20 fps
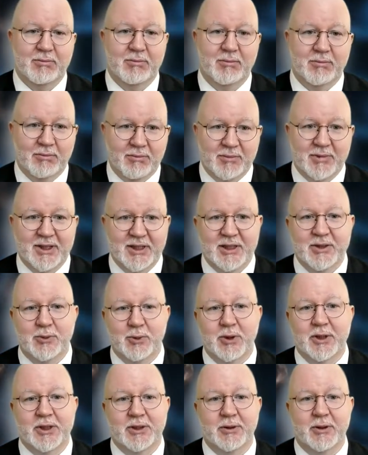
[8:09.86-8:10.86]
this
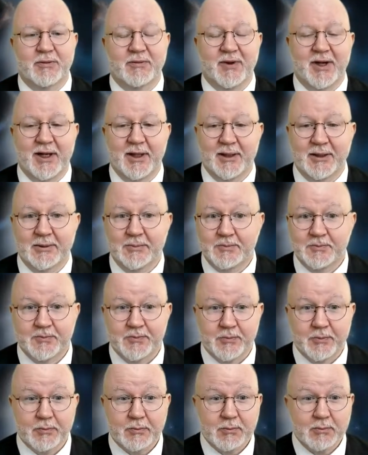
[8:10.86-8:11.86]
was not valid.
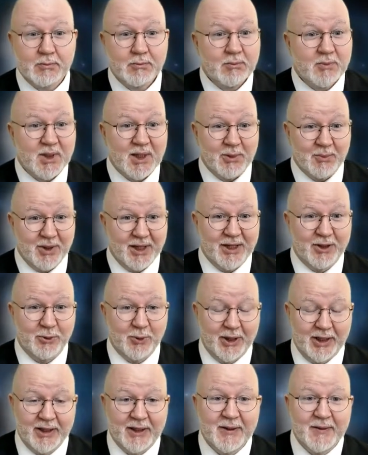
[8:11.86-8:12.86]
By the
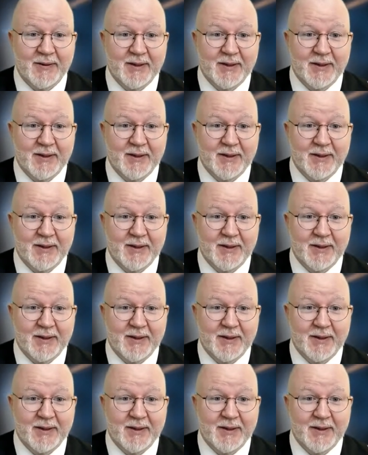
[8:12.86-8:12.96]
way,